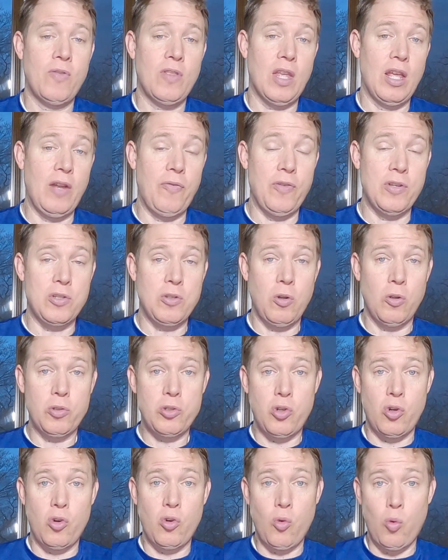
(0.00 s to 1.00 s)
And if a
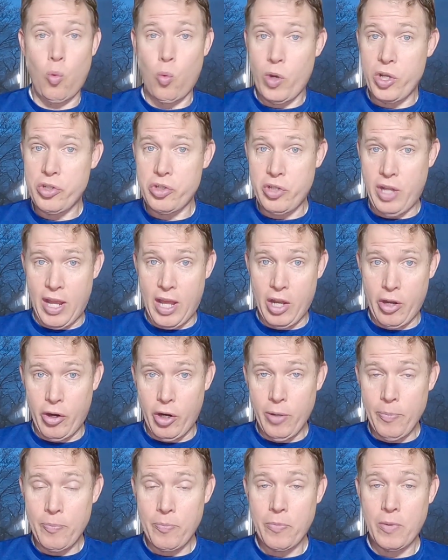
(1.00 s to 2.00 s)
soldier wished to
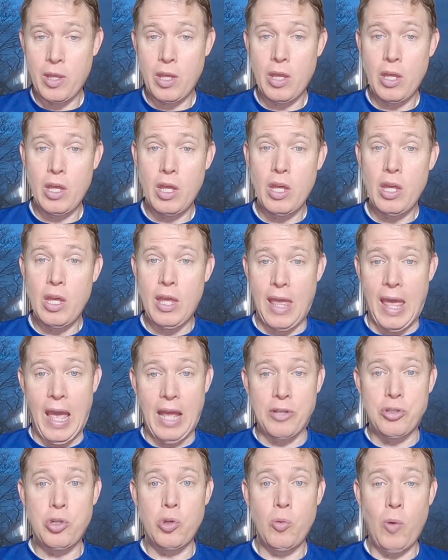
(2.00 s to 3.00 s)
enter, he
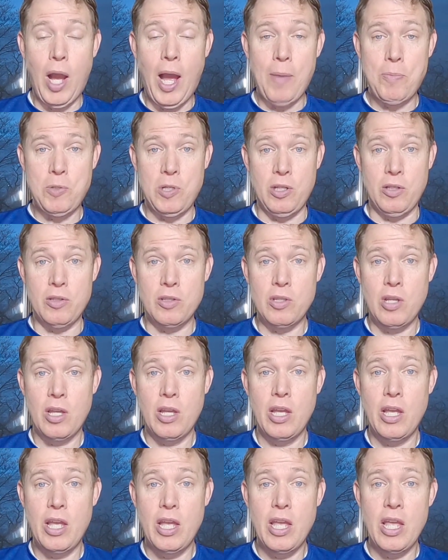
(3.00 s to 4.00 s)
had two options.
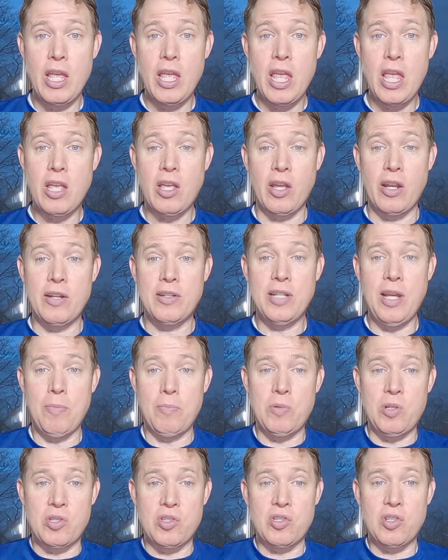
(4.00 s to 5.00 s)
He could
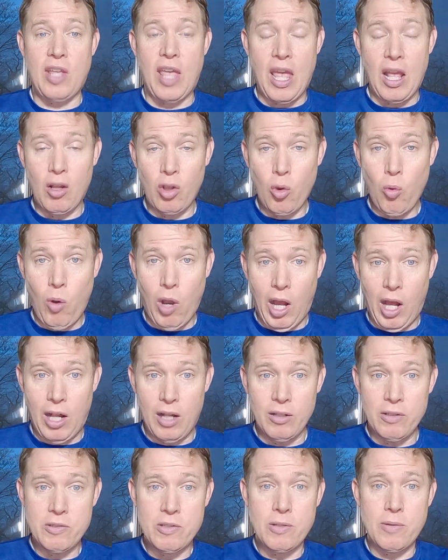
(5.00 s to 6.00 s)
attempt to scale the
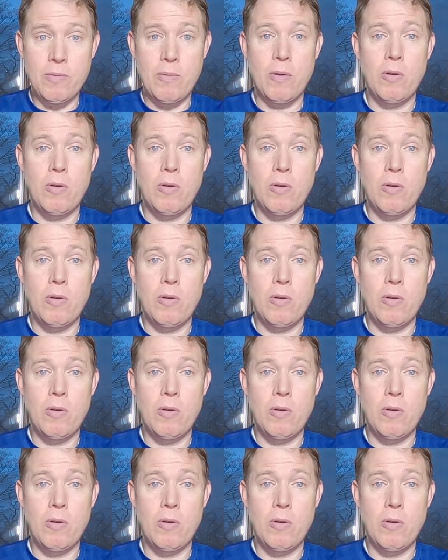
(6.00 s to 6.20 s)
walls,